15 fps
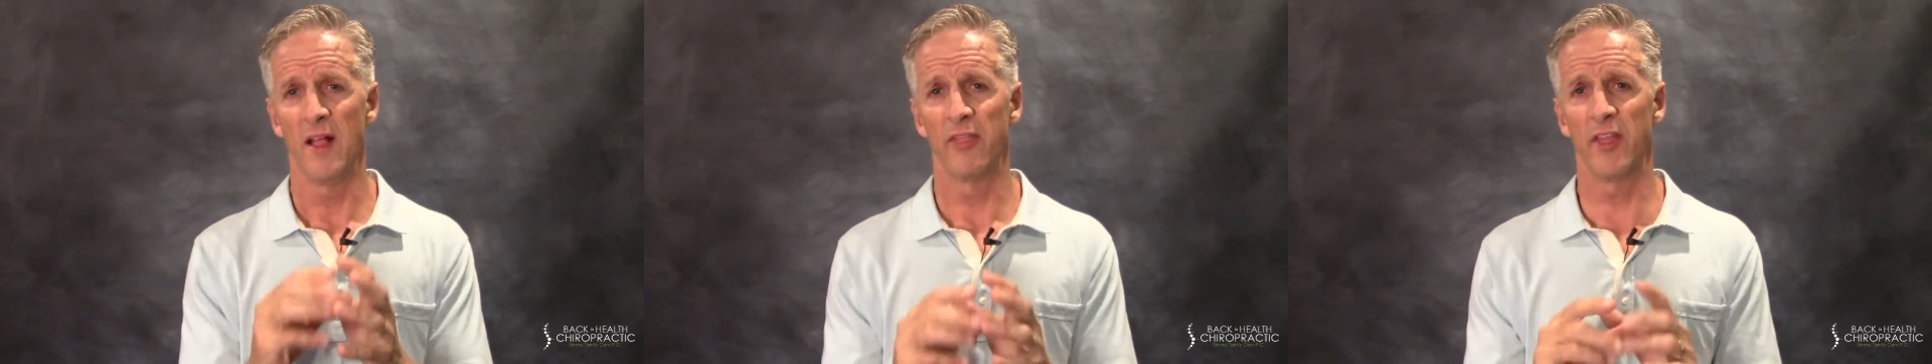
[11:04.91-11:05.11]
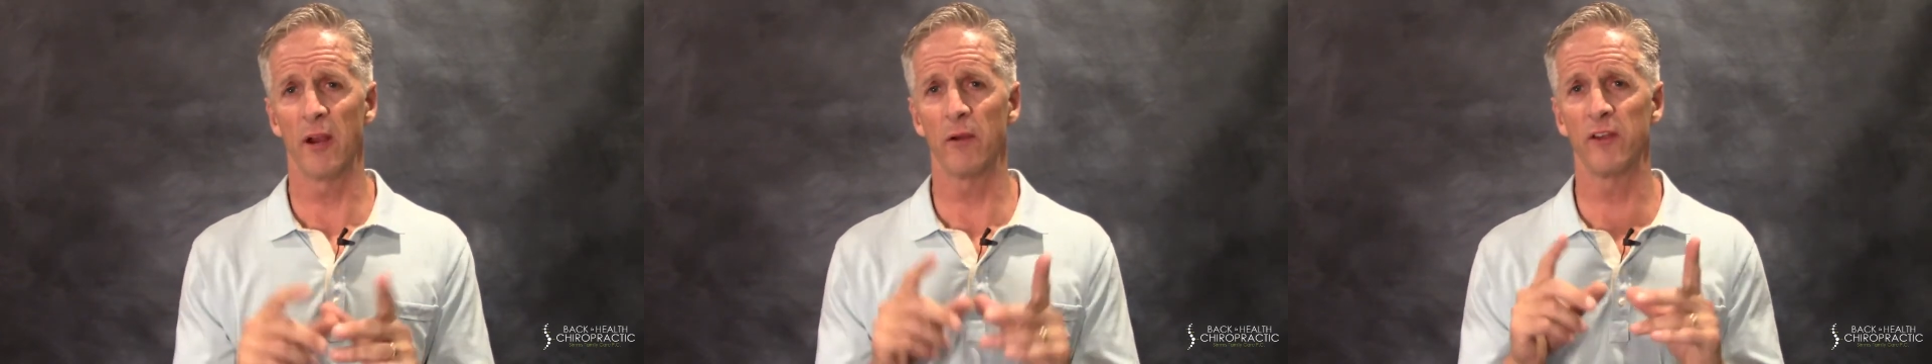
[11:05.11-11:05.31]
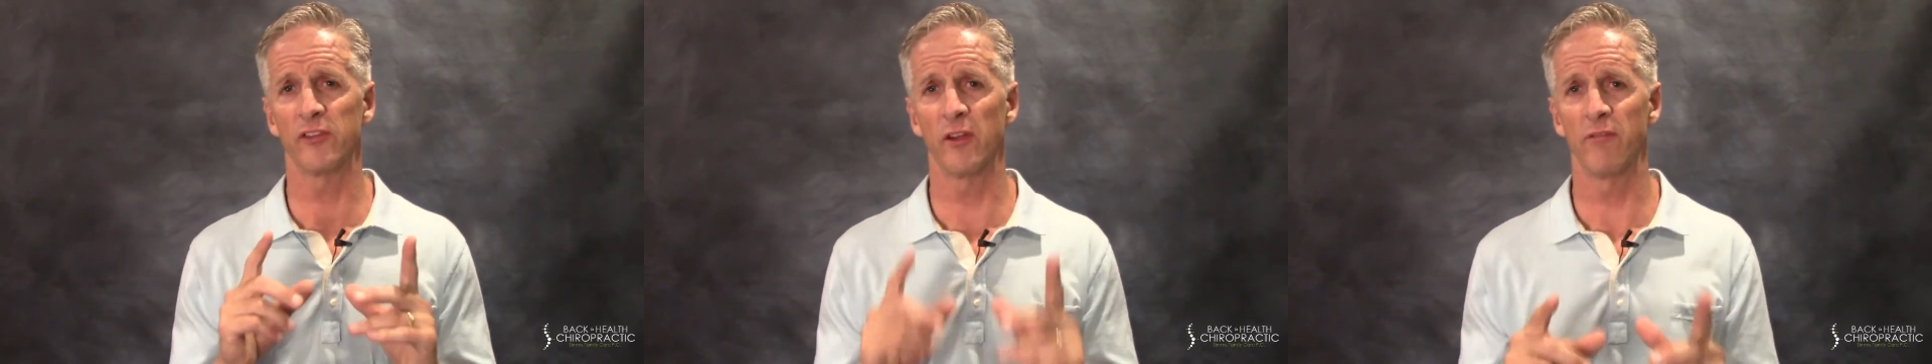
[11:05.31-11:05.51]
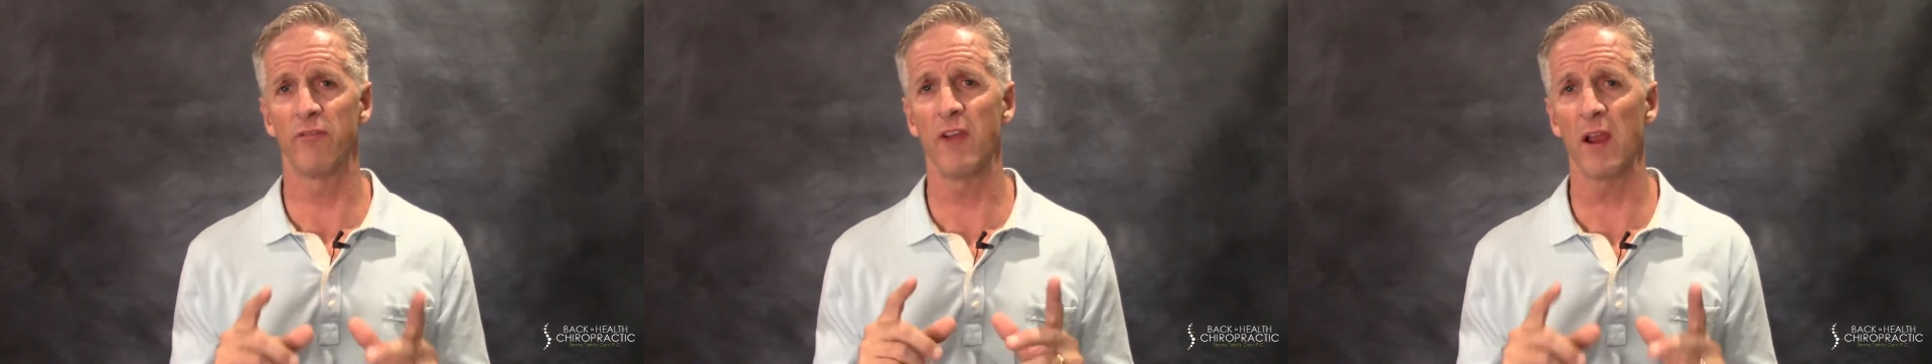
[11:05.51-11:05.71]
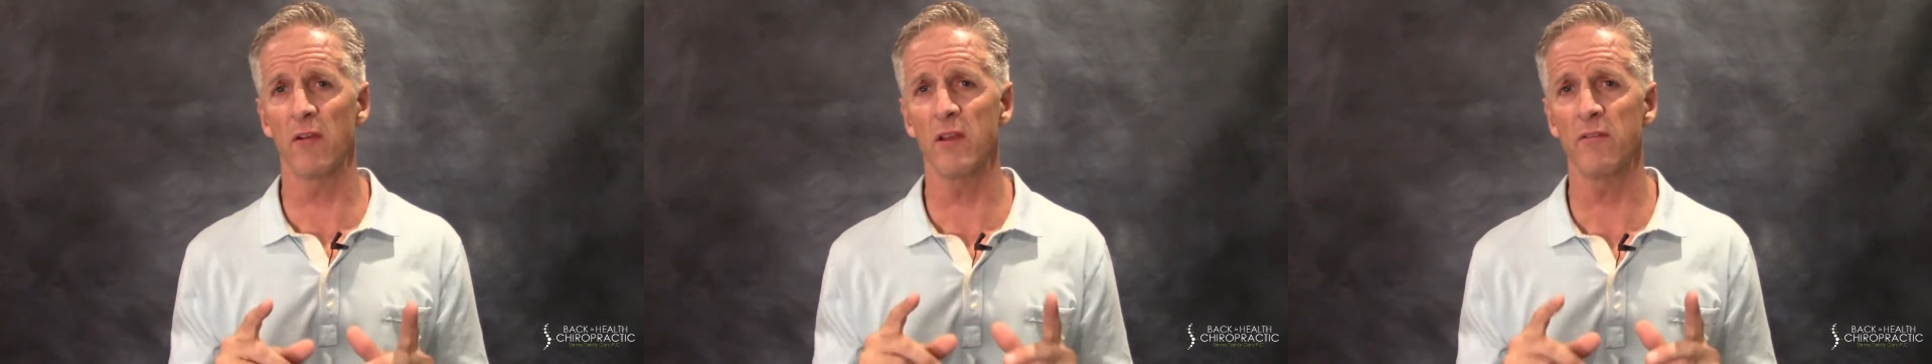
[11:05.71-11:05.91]
there is a
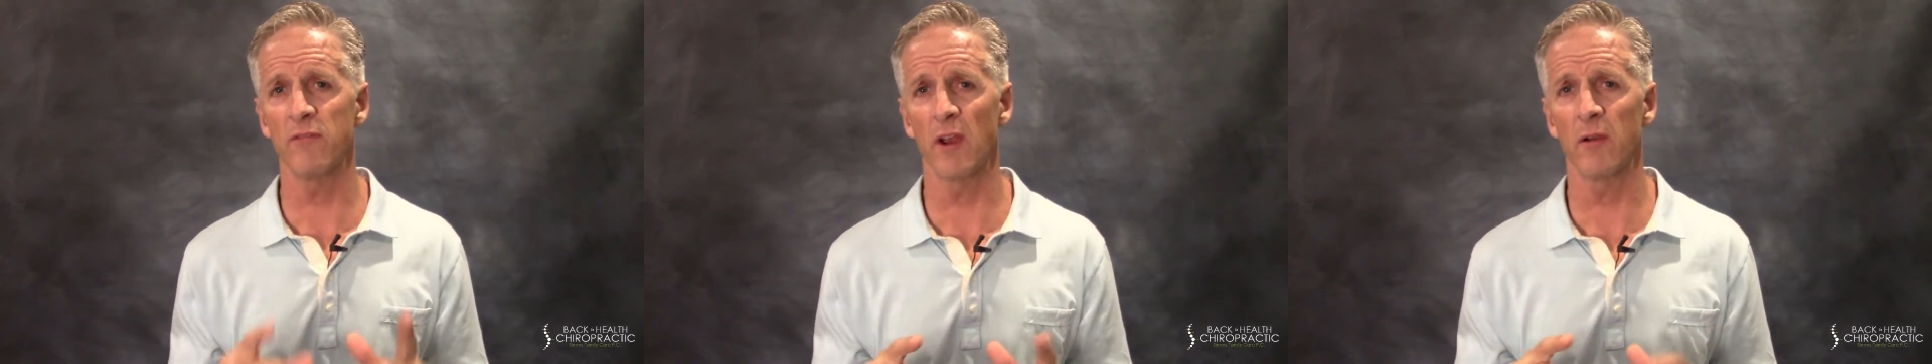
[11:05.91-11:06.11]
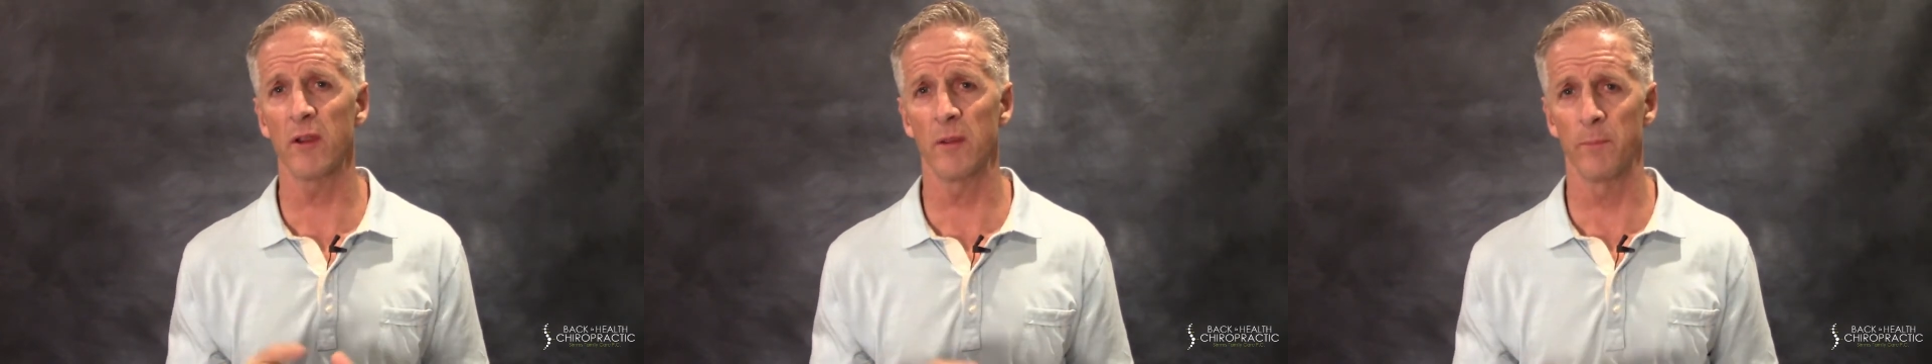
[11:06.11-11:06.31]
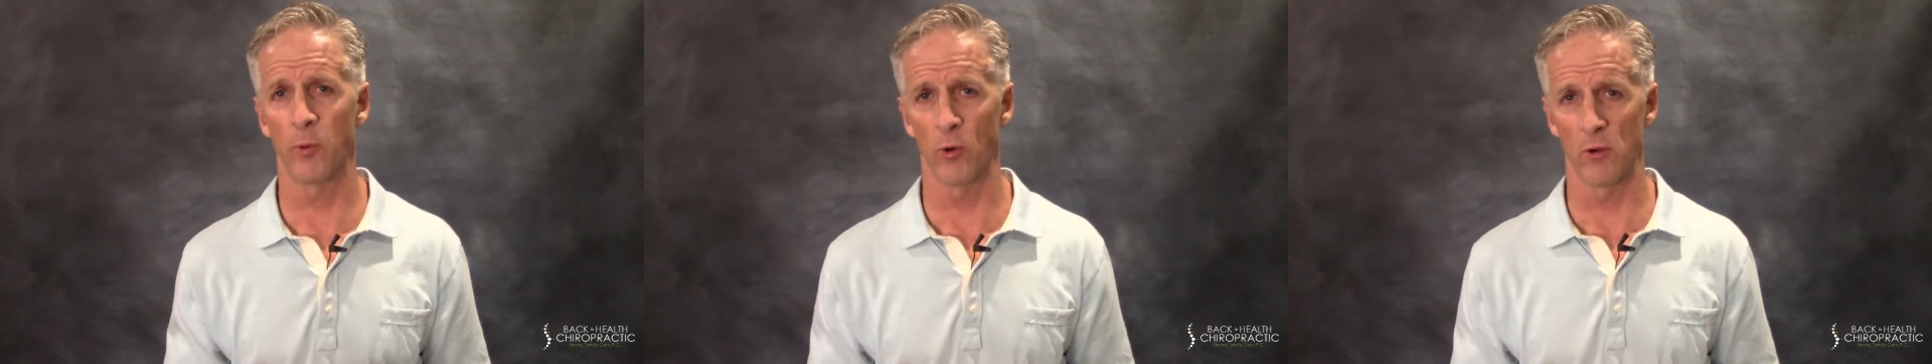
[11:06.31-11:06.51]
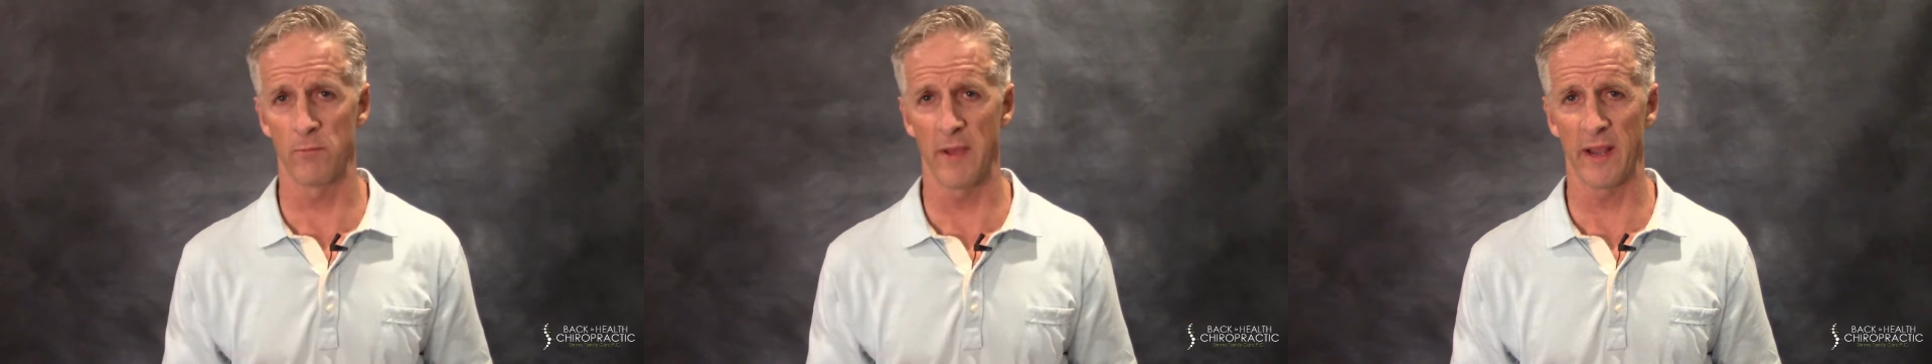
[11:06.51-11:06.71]
very, very important